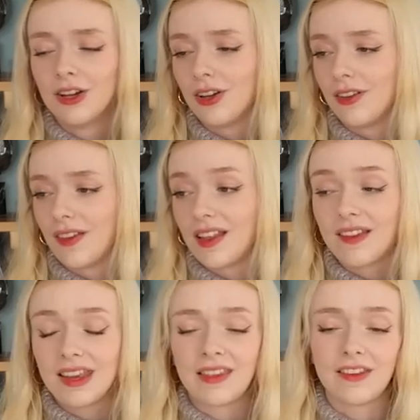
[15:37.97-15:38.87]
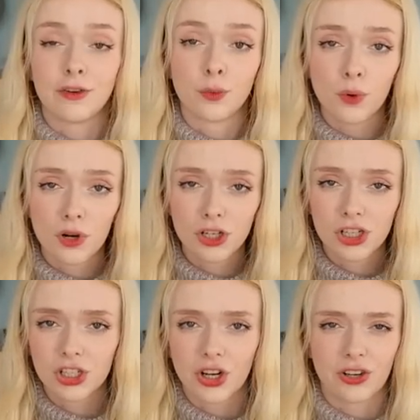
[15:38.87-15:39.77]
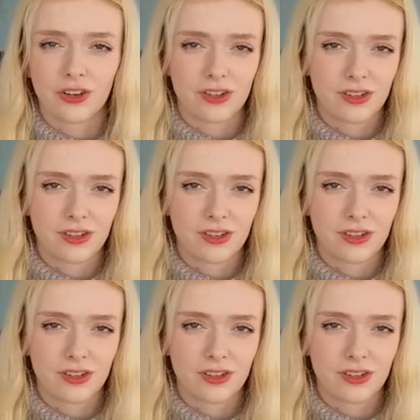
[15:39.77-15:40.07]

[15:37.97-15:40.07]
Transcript: because it's easy to wash and